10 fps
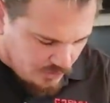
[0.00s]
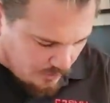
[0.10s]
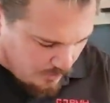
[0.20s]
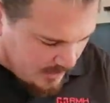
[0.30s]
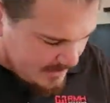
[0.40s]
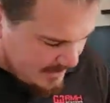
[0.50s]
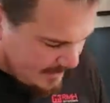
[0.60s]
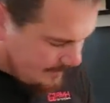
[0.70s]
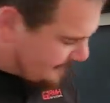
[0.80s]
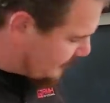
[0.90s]
shorter ones?
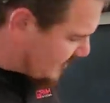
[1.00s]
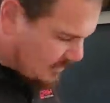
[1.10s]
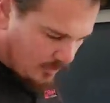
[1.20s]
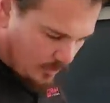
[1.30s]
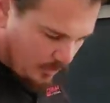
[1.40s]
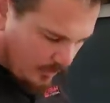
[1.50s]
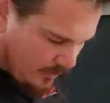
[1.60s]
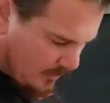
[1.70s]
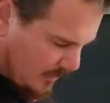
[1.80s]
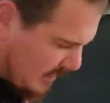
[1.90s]
Yeah, the shorter
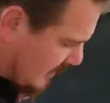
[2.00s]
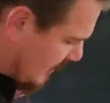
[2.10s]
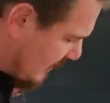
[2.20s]
ones.